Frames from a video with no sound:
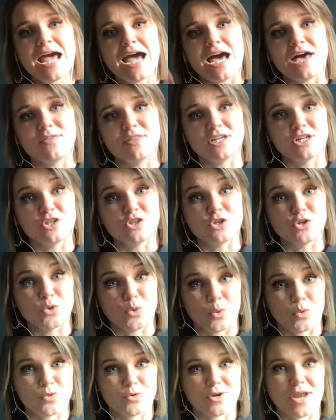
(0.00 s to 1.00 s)
And then in the
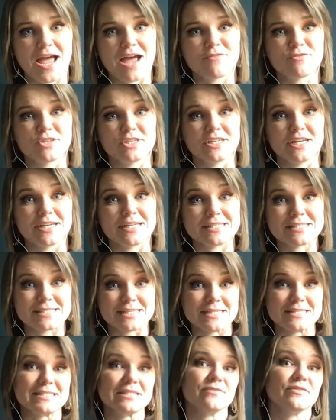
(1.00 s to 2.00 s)
northern half of the United
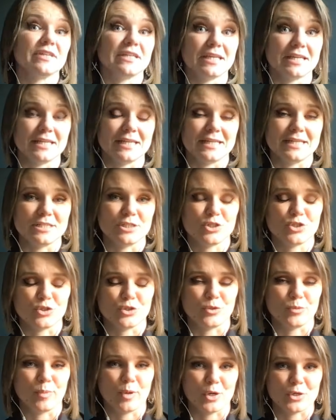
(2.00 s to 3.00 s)
States, even getting
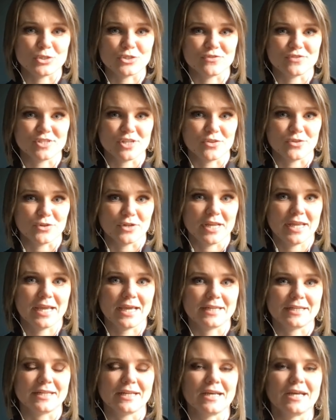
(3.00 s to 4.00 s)
into parts of southern
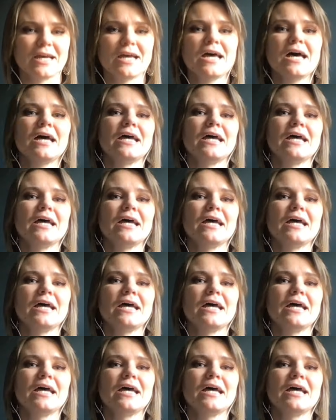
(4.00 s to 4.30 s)
Canada,